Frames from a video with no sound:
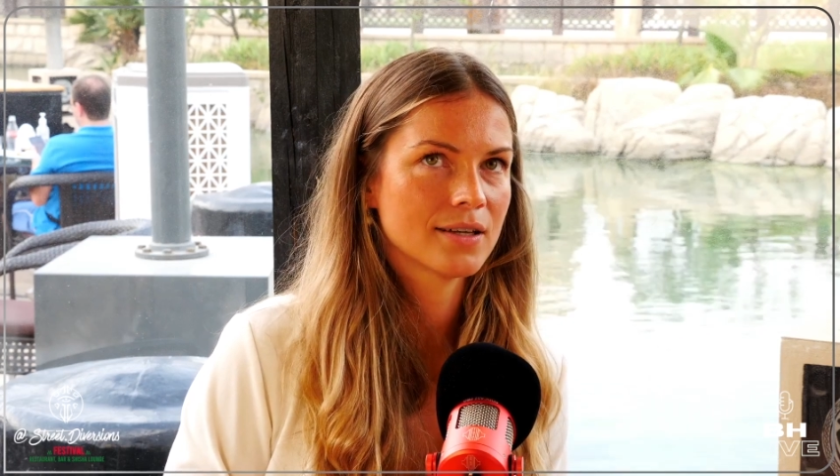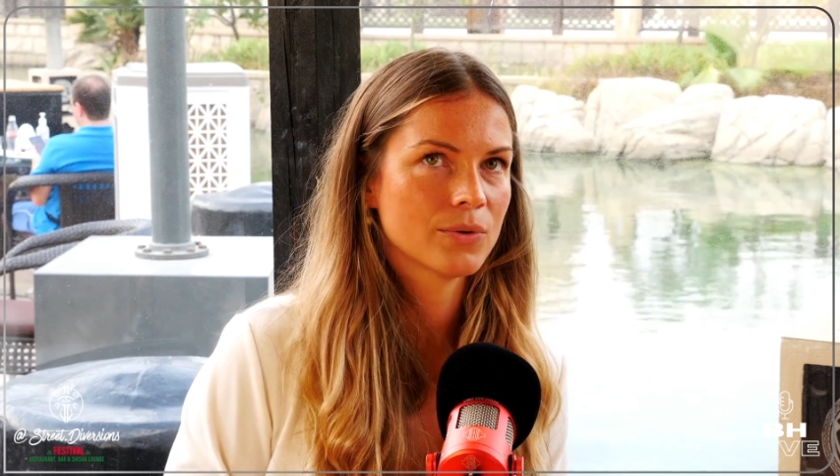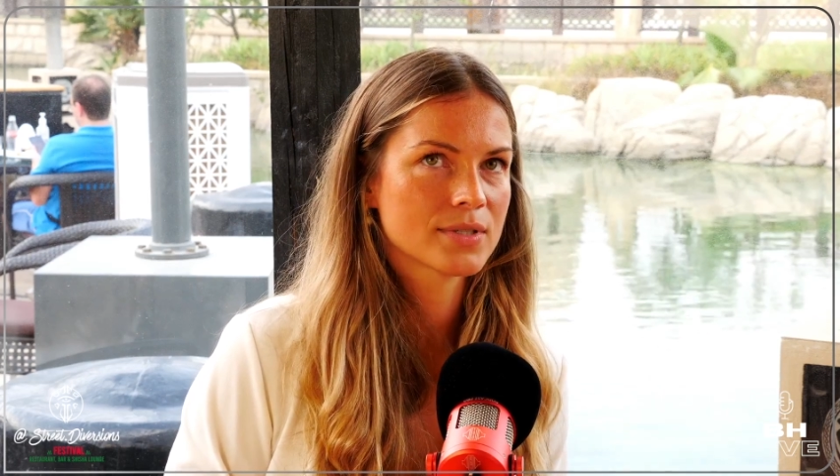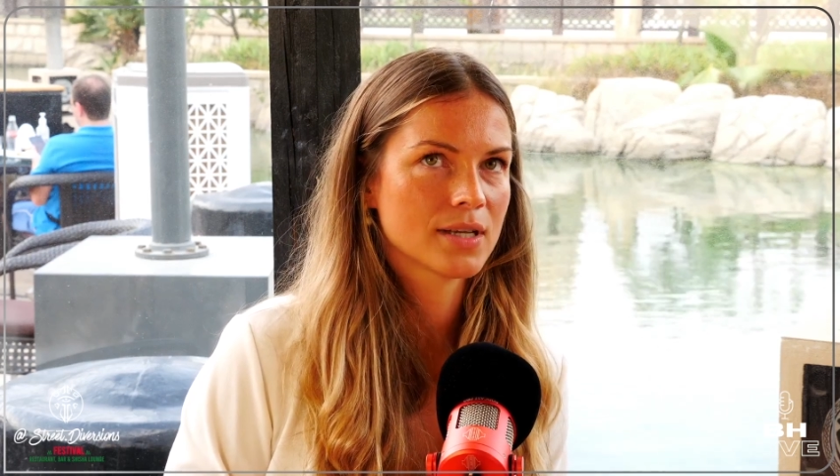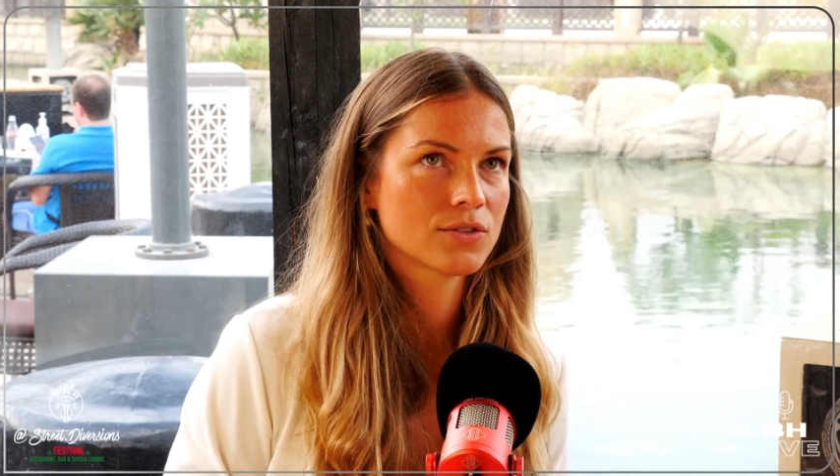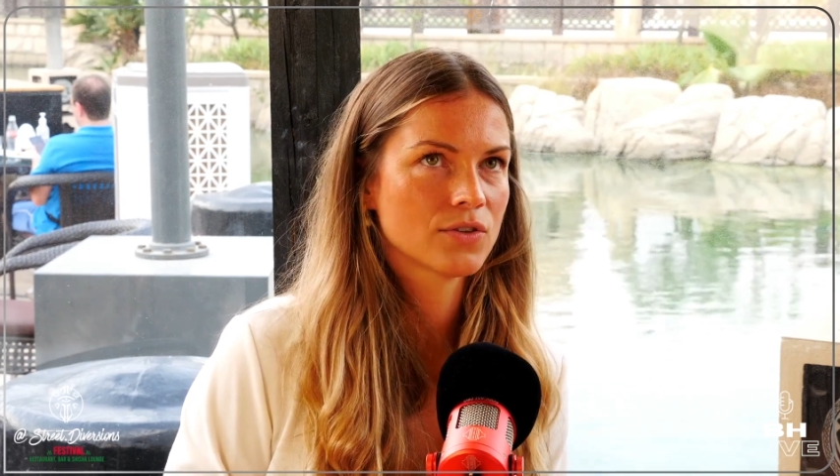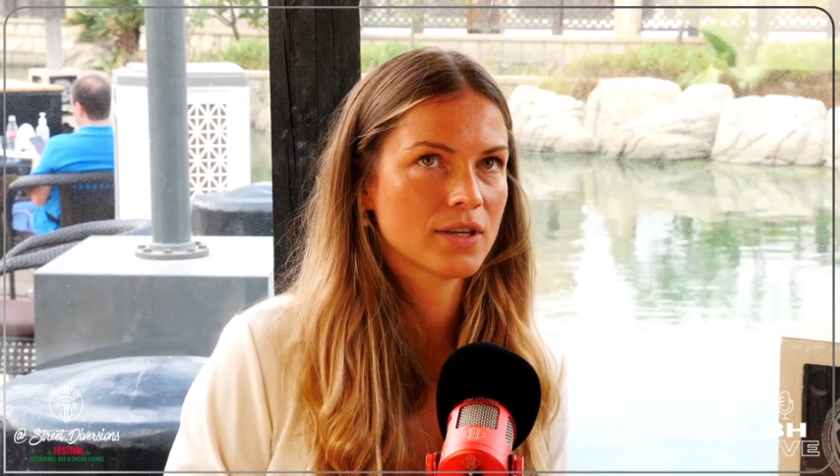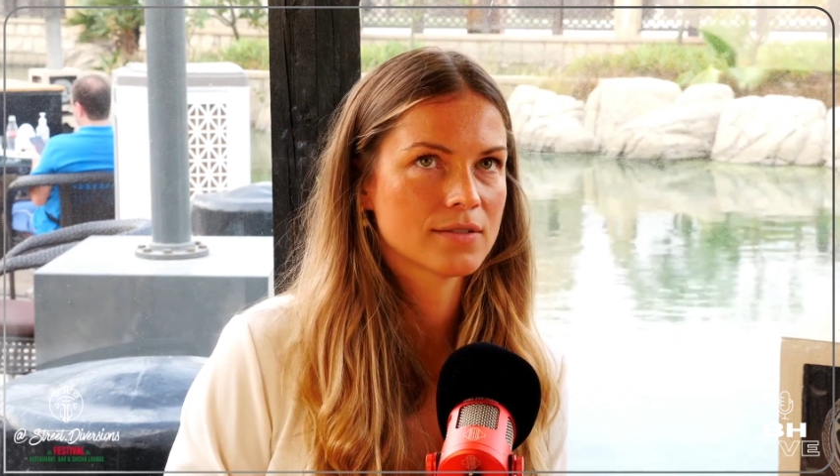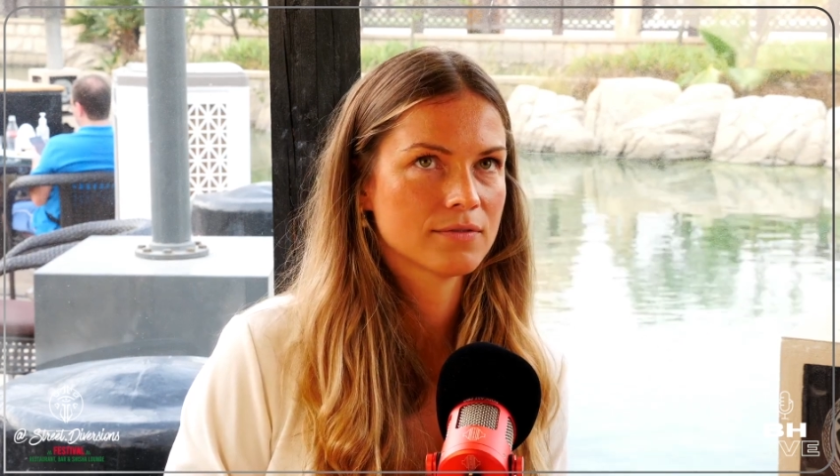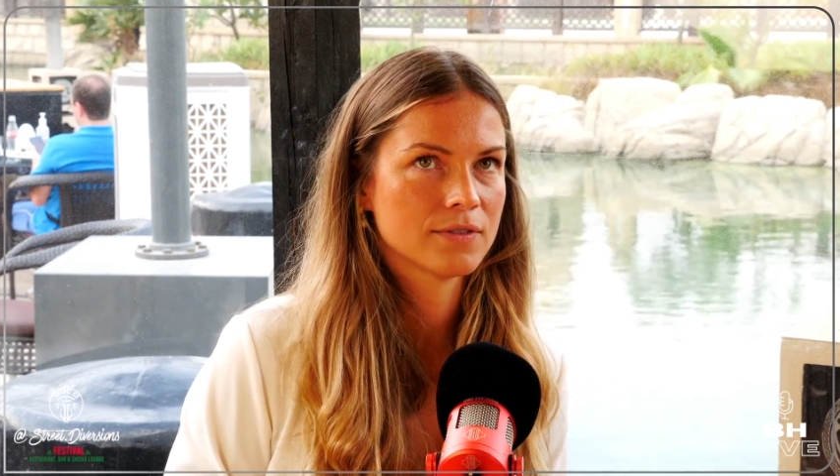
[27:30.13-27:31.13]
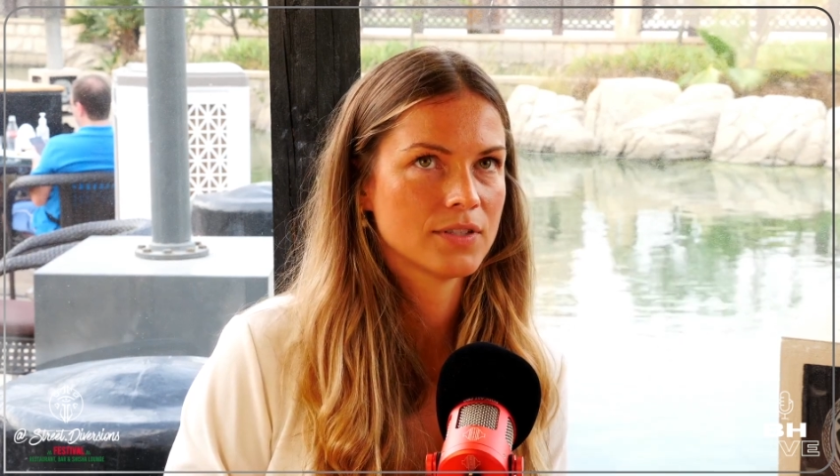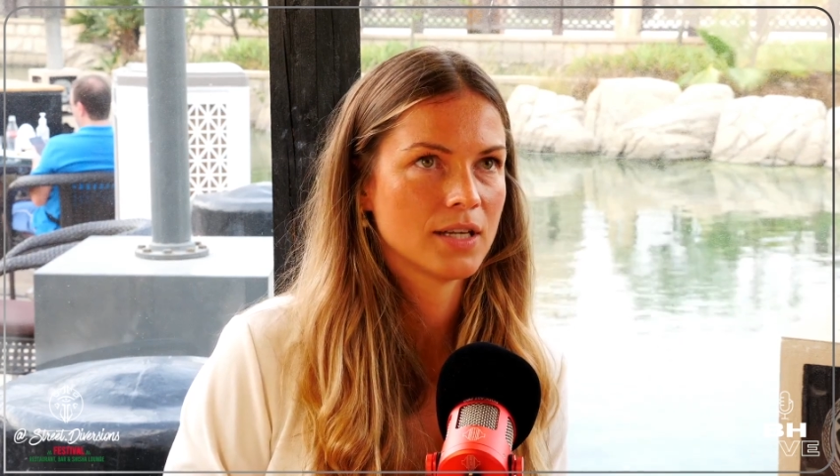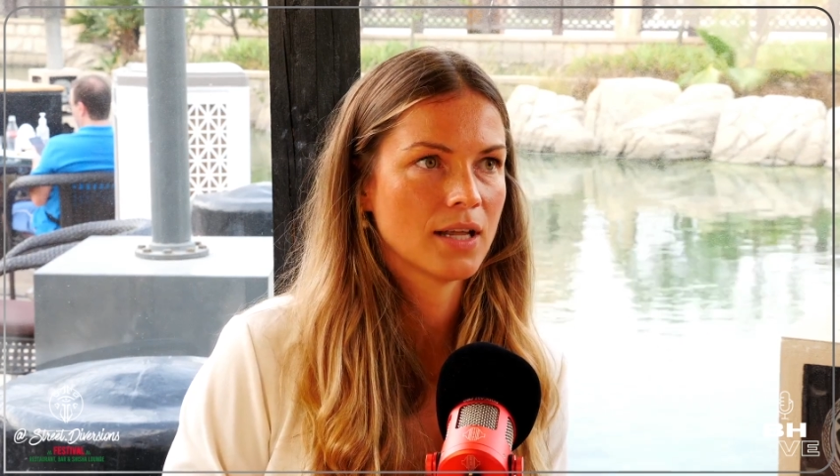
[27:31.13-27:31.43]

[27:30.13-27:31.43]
It was like 2015,